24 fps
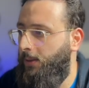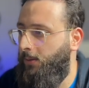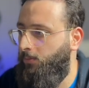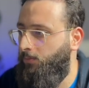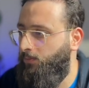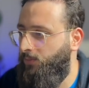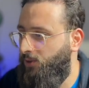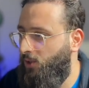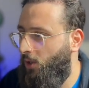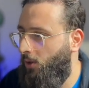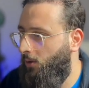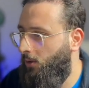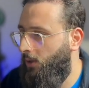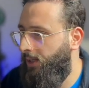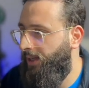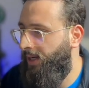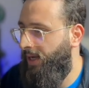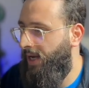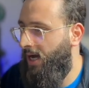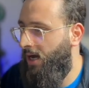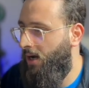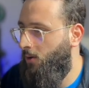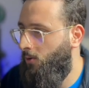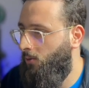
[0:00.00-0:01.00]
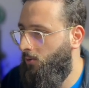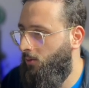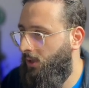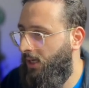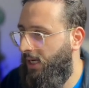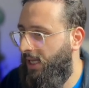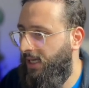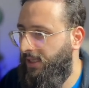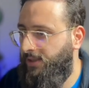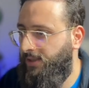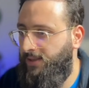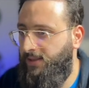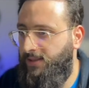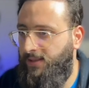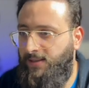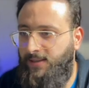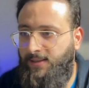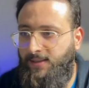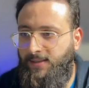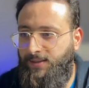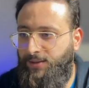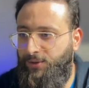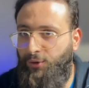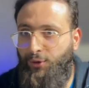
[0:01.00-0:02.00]
So now
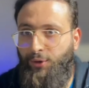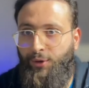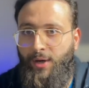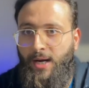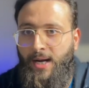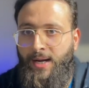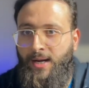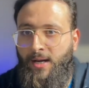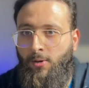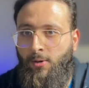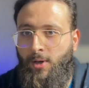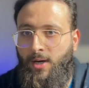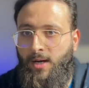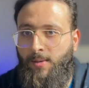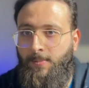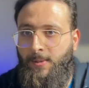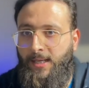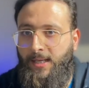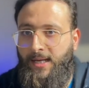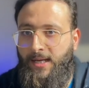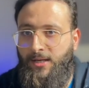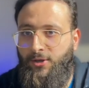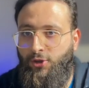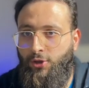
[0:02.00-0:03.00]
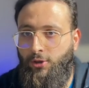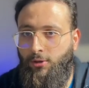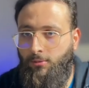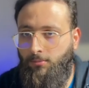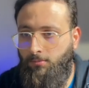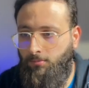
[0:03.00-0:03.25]
let's run our application